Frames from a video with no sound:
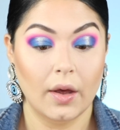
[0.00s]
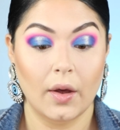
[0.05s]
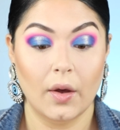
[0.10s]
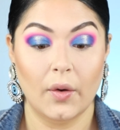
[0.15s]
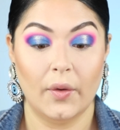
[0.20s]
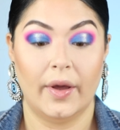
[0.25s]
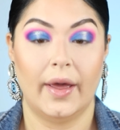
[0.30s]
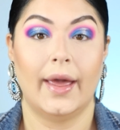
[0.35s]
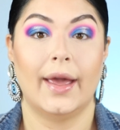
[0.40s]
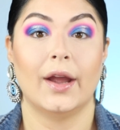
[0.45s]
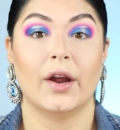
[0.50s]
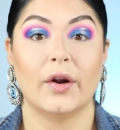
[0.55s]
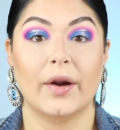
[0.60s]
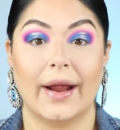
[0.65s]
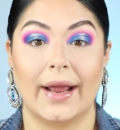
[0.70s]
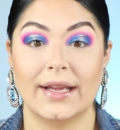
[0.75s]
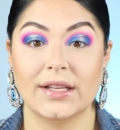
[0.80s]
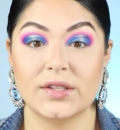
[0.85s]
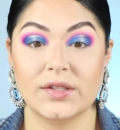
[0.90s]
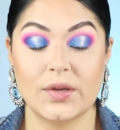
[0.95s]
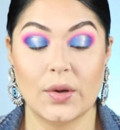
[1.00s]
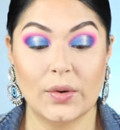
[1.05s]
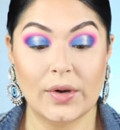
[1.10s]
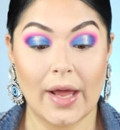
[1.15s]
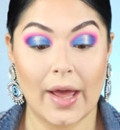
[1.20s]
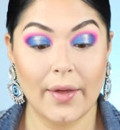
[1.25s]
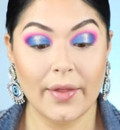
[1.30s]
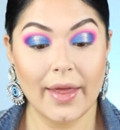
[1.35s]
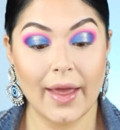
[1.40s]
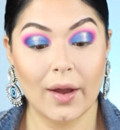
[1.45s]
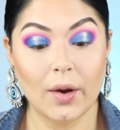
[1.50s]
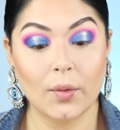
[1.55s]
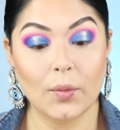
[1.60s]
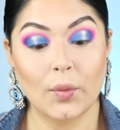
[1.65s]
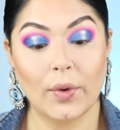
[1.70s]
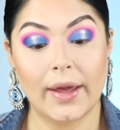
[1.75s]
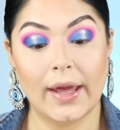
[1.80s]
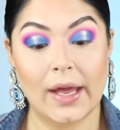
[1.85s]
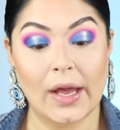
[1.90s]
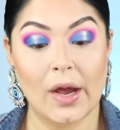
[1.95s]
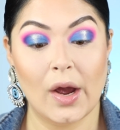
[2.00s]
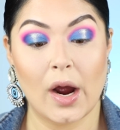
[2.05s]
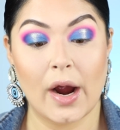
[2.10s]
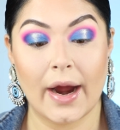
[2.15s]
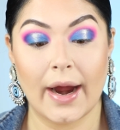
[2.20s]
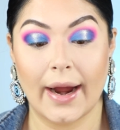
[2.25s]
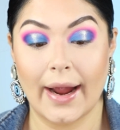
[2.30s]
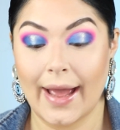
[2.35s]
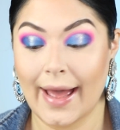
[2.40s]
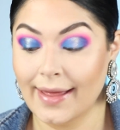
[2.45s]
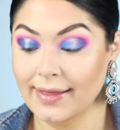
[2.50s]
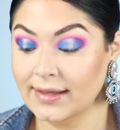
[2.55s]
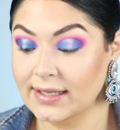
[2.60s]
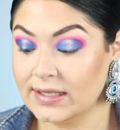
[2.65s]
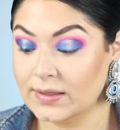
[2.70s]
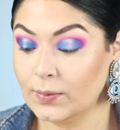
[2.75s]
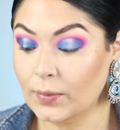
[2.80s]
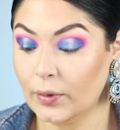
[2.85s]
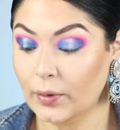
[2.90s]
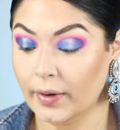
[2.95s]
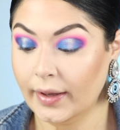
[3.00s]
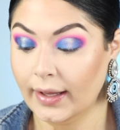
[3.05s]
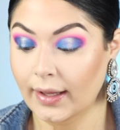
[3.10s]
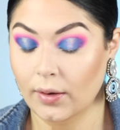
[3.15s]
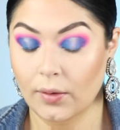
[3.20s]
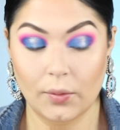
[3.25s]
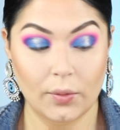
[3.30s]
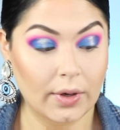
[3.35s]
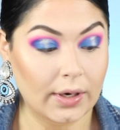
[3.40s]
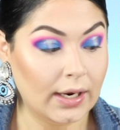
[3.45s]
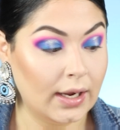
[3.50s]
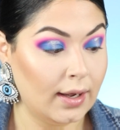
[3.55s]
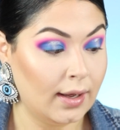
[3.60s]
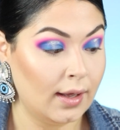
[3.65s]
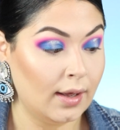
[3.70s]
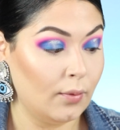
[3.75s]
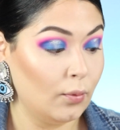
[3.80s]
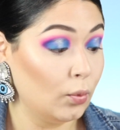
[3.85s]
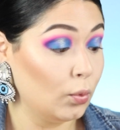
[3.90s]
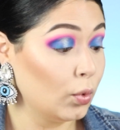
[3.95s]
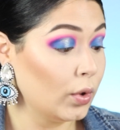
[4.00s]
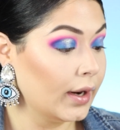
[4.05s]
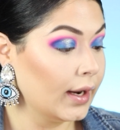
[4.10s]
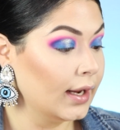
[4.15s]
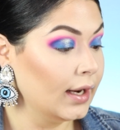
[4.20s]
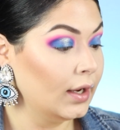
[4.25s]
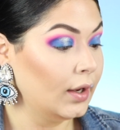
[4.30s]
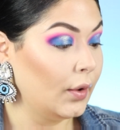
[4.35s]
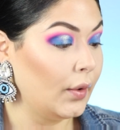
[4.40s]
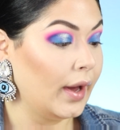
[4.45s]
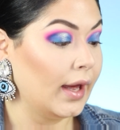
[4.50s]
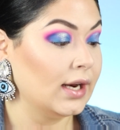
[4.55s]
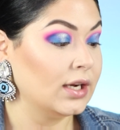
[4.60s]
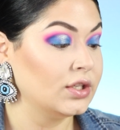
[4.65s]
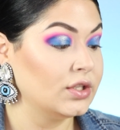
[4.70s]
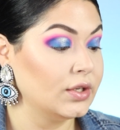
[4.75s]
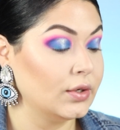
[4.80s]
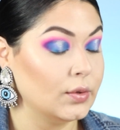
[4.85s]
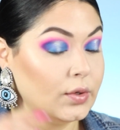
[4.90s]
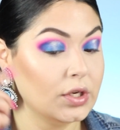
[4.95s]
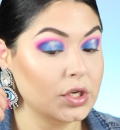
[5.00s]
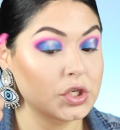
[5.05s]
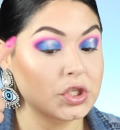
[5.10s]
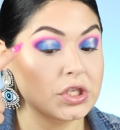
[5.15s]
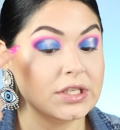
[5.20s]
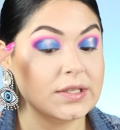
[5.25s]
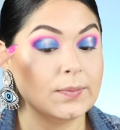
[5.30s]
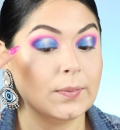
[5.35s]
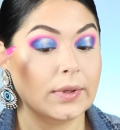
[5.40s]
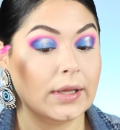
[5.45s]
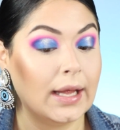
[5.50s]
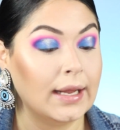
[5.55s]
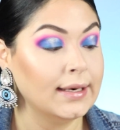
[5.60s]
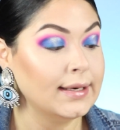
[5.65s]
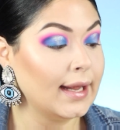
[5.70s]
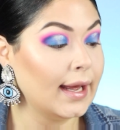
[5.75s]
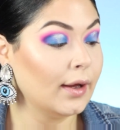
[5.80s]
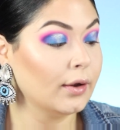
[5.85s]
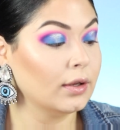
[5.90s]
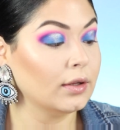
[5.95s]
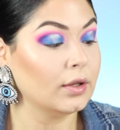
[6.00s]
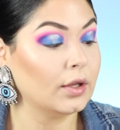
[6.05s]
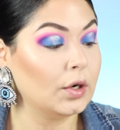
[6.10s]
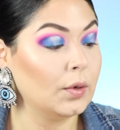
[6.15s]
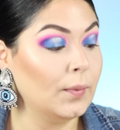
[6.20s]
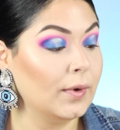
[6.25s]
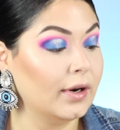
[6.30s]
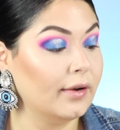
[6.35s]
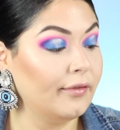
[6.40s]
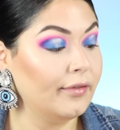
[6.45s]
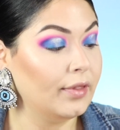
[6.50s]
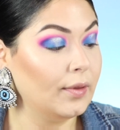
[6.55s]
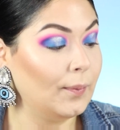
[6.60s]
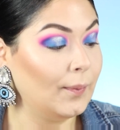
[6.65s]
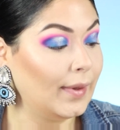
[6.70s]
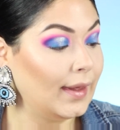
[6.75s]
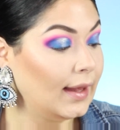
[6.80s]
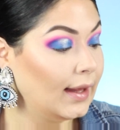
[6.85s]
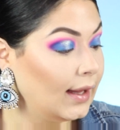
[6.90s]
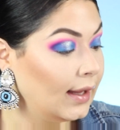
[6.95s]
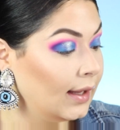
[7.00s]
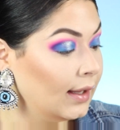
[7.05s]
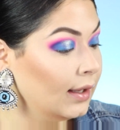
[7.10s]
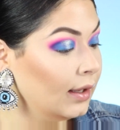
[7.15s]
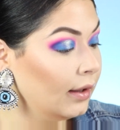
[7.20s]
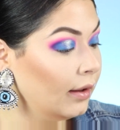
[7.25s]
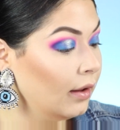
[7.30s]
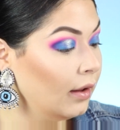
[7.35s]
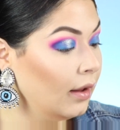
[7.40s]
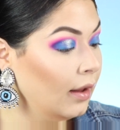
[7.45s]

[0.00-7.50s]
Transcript: Okay, great. So now that we are at this point, what we're gonna go ahead and do is just blend out a little bit of the pink.